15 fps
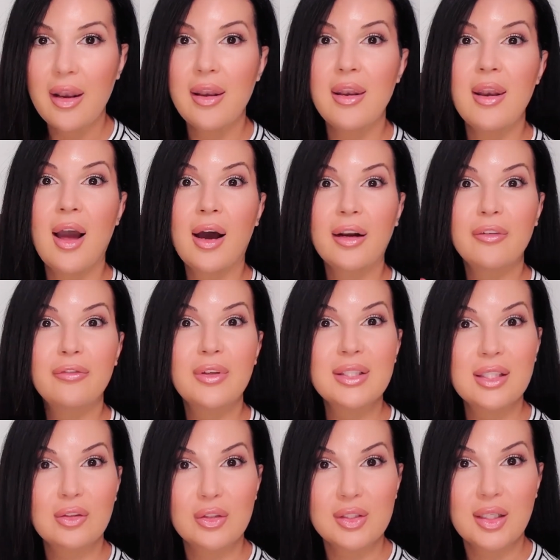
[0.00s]
not a
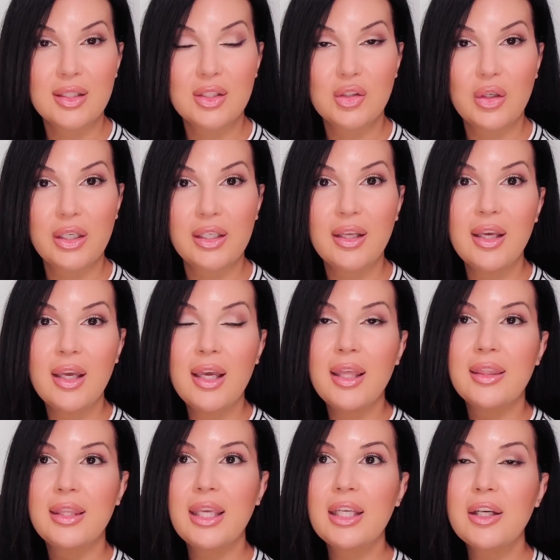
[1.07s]
physical sunscreen.
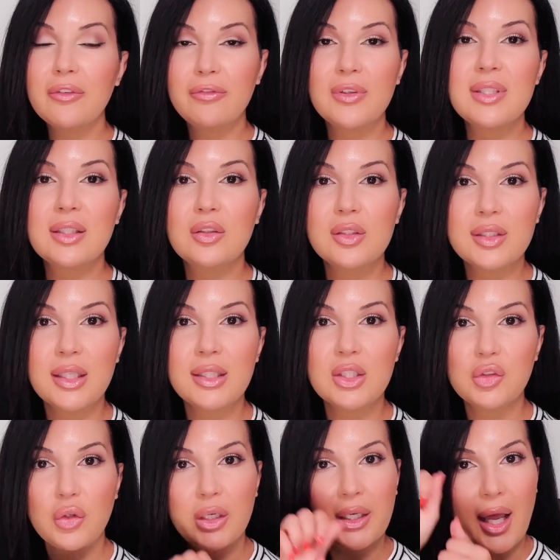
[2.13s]
Think of physical
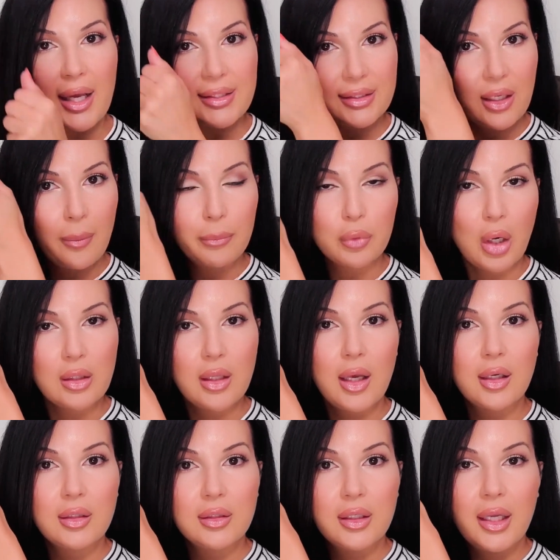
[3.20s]
sunscreen as an
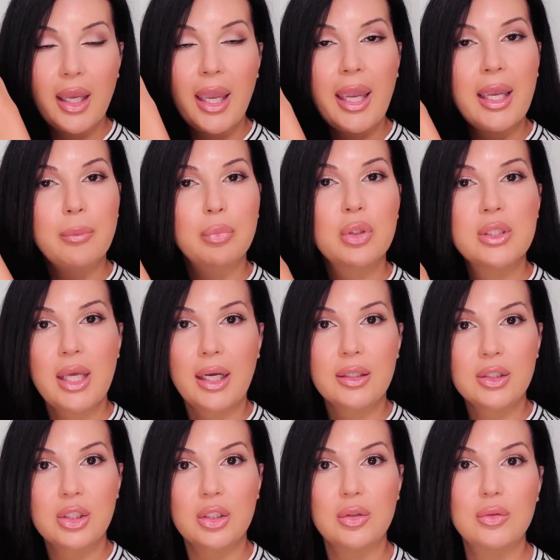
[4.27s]
umbrella. It
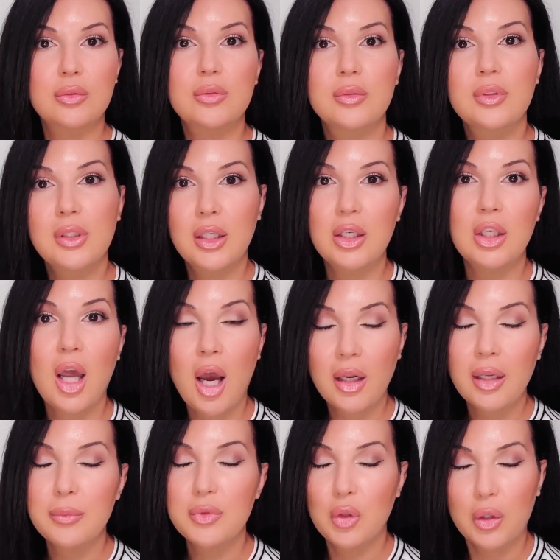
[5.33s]
protects you,
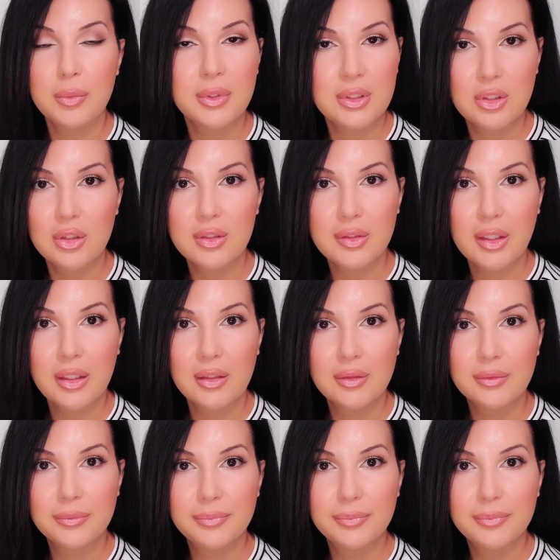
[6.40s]
not absorbs into your skin.